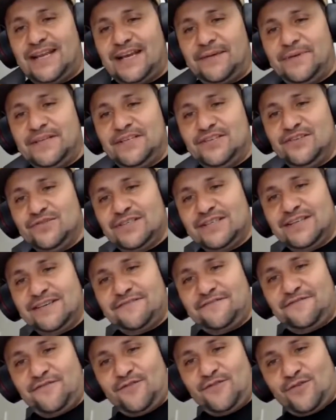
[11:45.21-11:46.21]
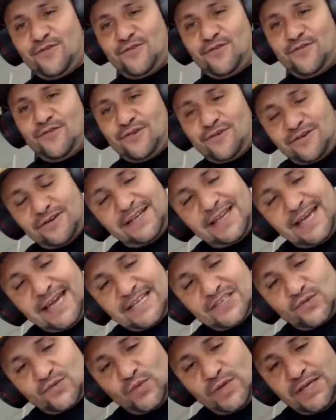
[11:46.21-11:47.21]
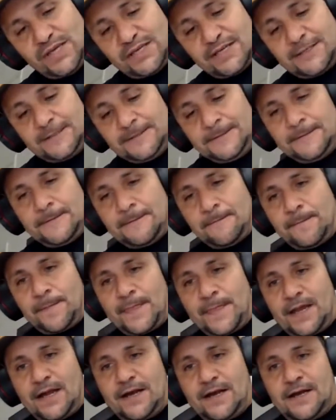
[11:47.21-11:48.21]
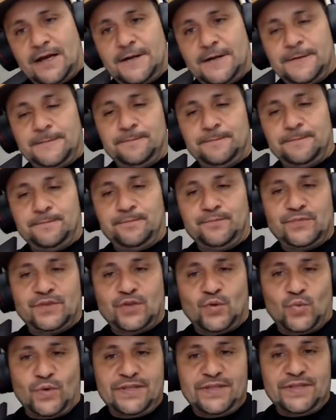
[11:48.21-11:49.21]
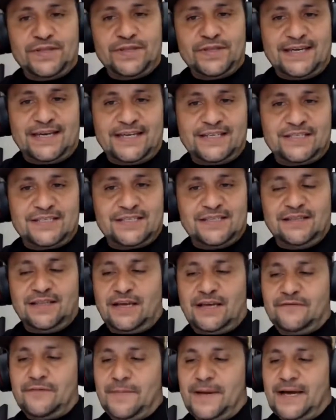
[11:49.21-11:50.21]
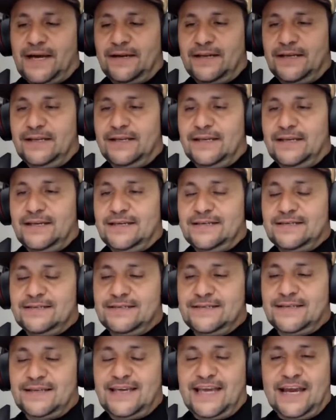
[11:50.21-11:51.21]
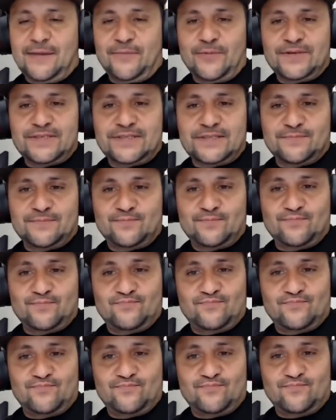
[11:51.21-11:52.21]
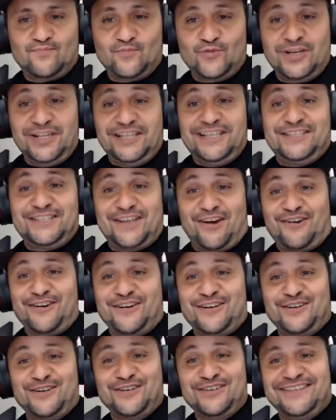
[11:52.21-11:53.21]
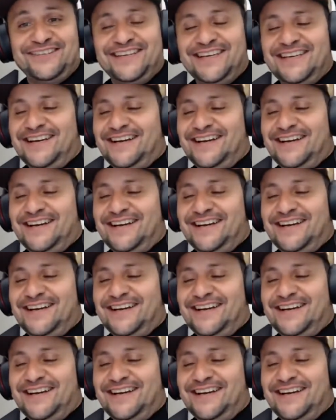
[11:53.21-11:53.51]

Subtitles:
I've been using it for the last week. The one thing I love about it is the camera's really darn good.